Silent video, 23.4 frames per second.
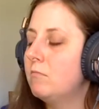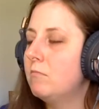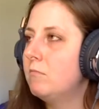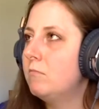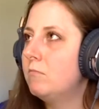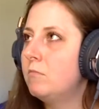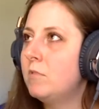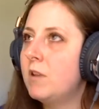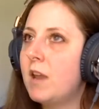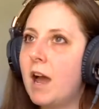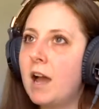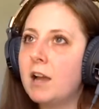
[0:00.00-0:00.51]

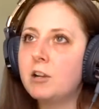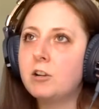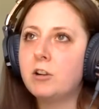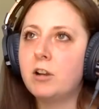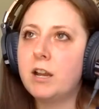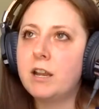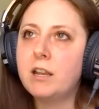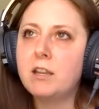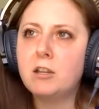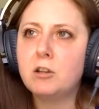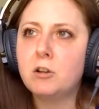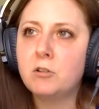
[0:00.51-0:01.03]
not
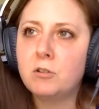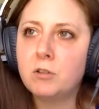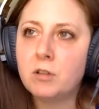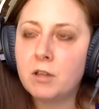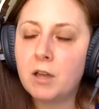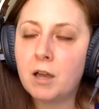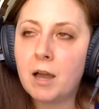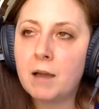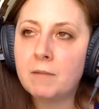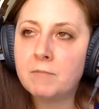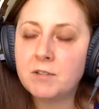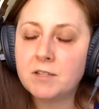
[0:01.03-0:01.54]
great.
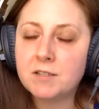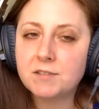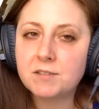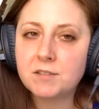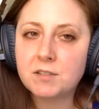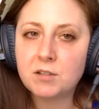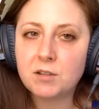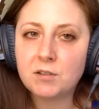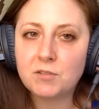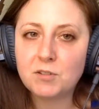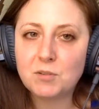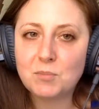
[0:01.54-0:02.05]
Obviously
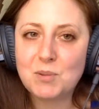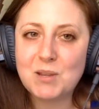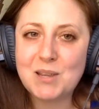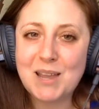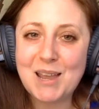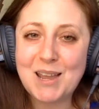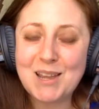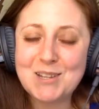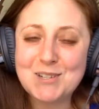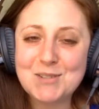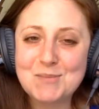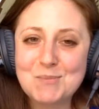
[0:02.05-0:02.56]
you have to be
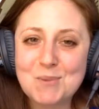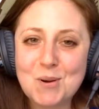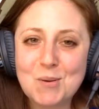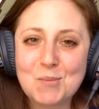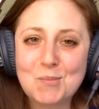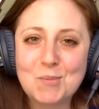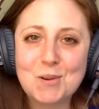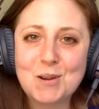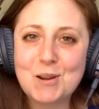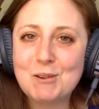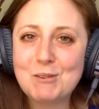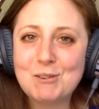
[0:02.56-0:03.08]
age
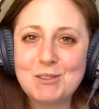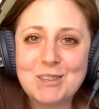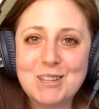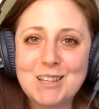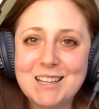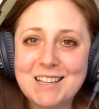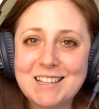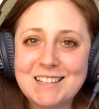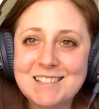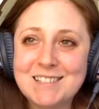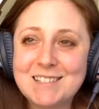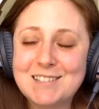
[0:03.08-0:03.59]
appropriate with
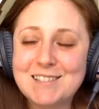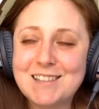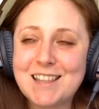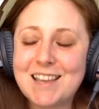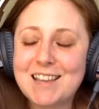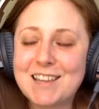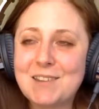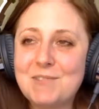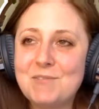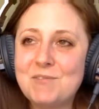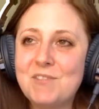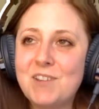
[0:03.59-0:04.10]
kids. That
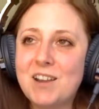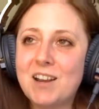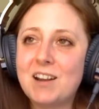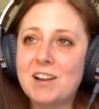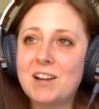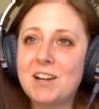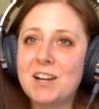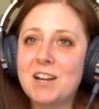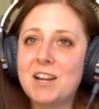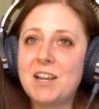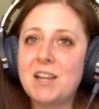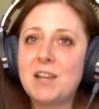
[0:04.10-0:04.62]
can
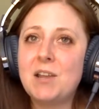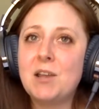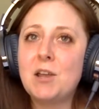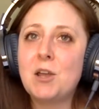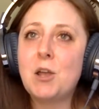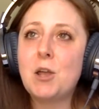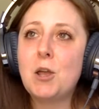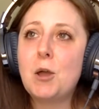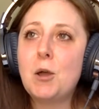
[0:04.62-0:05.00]
vary.